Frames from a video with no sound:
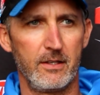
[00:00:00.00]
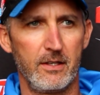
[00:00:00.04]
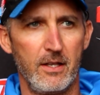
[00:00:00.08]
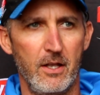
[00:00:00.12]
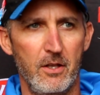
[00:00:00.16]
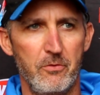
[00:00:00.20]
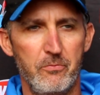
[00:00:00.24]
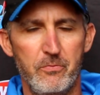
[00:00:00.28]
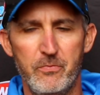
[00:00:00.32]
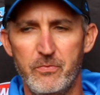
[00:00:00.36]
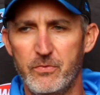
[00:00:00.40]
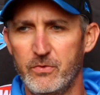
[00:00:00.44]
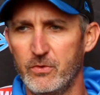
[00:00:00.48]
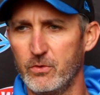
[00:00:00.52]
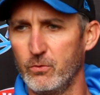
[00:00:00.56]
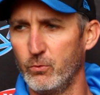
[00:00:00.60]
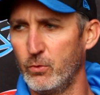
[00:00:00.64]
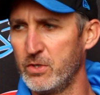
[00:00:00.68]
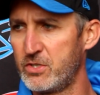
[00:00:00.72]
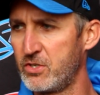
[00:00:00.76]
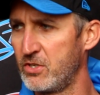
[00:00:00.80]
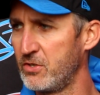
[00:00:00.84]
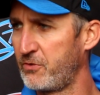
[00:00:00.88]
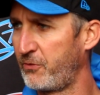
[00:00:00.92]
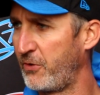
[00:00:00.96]
and,
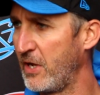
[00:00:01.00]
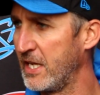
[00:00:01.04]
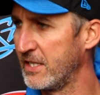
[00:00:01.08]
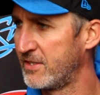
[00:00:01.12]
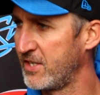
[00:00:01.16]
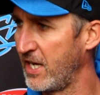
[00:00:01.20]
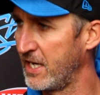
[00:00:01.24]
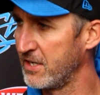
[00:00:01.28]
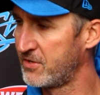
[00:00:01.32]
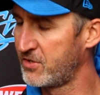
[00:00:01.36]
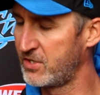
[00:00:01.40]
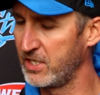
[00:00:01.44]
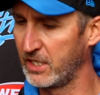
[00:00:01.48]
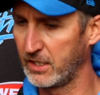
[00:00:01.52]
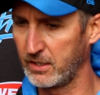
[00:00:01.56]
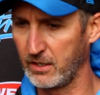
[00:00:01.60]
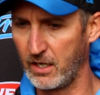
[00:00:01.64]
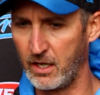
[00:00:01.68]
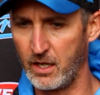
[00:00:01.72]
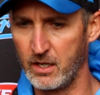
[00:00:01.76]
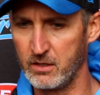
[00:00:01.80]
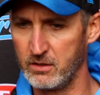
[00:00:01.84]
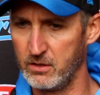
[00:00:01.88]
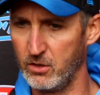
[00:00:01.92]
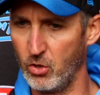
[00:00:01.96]
which is fantastic.
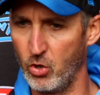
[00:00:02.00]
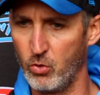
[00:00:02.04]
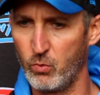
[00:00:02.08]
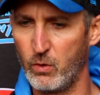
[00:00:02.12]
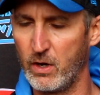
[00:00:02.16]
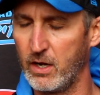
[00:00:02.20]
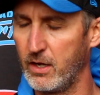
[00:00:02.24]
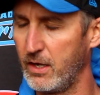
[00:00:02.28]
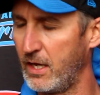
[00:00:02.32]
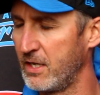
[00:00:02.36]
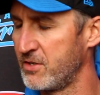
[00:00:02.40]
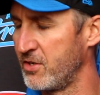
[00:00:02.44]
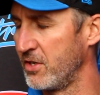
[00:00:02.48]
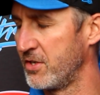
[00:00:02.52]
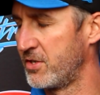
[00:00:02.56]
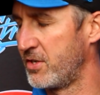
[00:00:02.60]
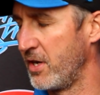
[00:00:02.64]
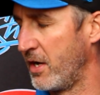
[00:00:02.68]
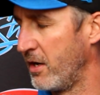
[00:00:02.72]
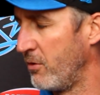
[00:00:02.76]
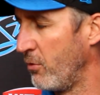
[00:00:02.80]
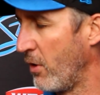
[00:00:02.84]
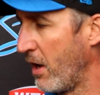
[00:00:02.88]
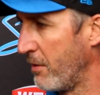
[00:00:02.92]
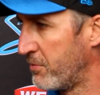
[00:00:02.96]
And look, as I
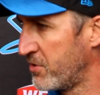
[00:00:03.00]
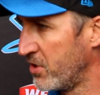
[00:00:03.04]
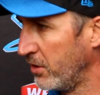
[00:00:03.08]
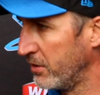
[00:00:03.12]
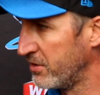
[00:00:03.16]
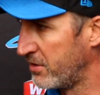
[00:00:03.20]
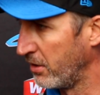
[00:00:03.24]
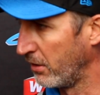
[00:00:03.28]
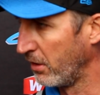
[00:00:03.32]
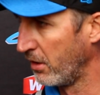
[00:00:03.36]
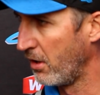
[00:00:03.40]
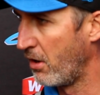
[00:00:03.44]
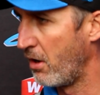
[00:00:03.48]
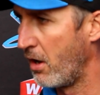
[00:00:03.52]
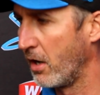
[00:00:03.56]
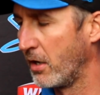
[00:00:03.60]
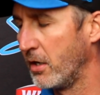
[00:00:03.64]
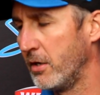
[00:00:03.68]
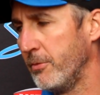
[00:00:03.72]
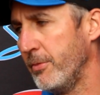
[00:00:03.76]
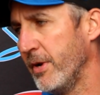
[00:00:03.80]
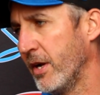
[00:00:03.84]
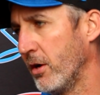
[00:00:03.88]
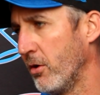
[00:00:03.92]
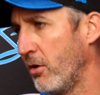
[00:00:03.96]
said, we're absolutely
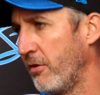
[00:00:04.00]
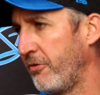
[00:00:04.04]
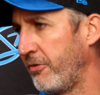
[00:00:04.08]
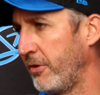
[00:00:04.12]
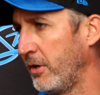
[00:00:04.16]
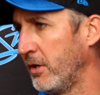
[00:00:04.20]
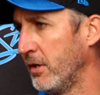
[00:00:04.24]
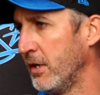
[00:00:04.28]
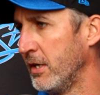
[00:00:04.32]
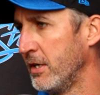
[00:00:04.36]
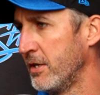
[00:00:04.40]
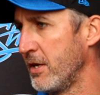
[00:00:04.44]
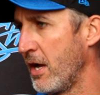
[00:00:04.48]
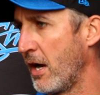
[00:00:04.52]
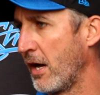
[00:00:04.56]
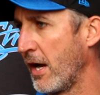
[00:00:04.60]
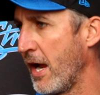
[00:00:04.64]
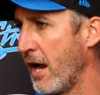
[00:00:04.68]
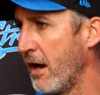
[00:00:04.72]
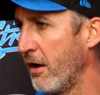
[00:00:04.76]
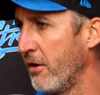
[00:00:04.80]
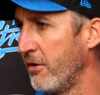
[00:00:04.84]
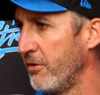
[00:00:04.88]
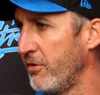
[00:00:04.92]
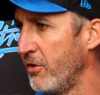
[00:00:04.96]
delighted about offer young
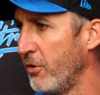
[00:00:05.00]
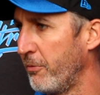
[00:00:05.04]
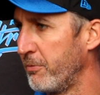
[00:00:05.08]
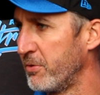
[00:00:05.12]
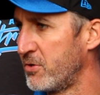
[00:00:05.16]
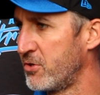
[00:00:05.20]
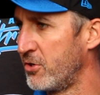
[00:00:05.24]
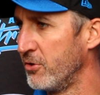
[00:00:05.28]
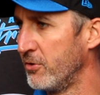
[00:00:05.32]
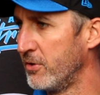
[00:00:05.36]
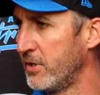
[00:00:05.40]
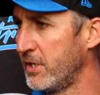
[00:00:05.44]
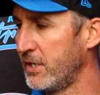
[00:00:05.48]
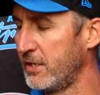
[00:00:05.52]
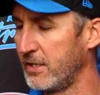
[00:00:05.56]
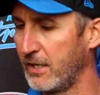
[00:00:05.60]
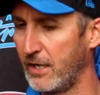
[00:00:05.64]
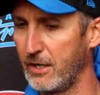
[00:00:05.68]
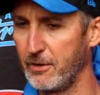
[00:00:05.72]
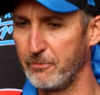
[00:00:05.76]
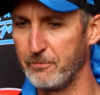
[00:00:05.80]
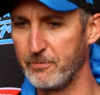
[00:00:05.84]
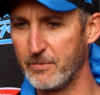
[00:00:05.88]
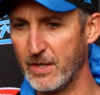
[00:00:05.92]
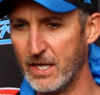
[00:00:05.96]
Harry the opportunity.
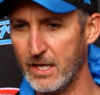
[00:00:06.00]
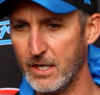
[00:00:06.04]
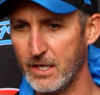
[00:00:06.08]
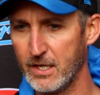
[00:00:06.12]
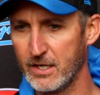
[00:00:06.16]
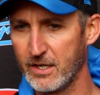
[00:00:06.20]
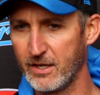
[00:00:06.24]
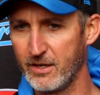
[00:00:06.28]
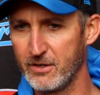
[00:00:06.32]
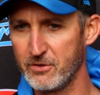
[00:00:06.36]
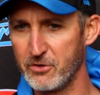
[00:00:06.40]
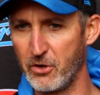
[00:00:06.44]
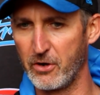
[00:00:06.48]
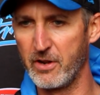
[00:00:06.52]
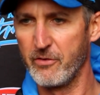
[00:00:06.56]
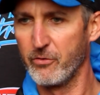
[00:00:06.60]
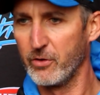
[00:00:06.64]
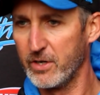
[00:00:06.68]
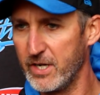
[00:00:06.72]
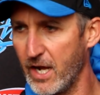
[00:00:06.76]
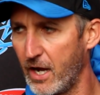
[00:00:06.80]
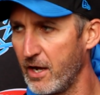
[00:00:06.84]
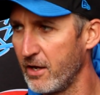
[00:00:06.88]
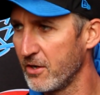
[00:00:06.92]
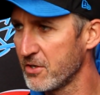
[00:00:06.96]
Um, not
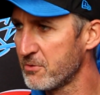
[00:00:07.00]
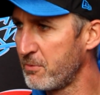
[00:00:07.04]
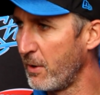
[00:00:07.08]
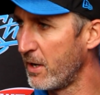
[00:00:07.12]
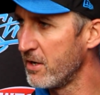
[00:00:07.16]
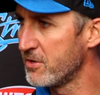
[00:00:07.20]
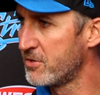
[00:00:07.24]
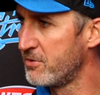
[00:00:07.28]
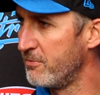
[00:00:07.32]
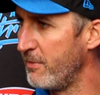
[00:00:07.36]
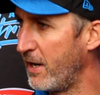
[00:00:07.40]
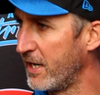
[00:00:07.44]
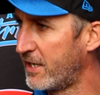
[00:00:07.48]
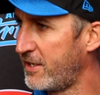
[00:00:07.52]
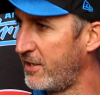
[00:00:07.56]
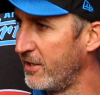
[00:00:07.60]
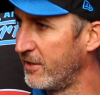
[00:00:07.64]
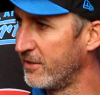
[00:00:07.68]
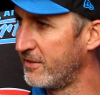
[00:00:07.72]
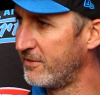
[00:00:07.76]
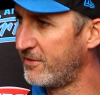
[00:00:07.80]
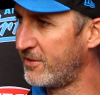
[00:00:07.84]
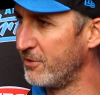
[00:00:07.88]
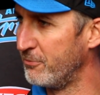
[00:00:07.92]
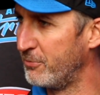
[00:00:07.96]
every day, I suppose, you make
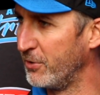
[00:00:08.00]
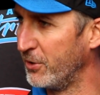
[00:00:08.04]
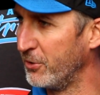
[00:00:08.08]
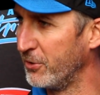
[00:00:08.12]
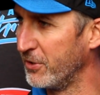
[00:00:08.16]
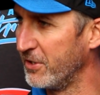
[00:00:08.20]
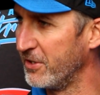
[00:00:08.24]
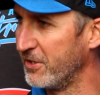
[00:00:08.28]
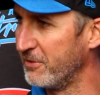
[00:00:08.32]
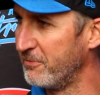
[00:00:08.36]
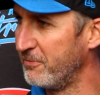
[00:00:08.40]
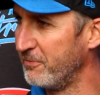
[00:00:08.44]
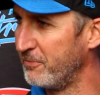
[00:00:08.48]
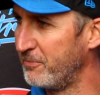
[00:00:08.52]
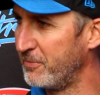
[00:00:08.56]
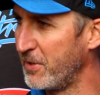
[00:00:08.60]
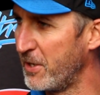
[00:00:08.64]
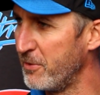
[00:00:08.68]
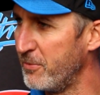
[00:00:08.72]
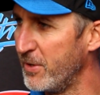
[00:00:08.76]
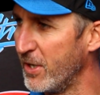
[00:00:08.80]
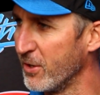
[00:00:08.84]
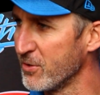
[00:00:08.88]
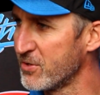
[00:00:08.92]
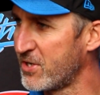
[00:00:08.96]
your debut in a
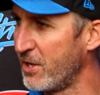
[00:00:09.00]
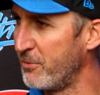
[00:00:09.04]
BBL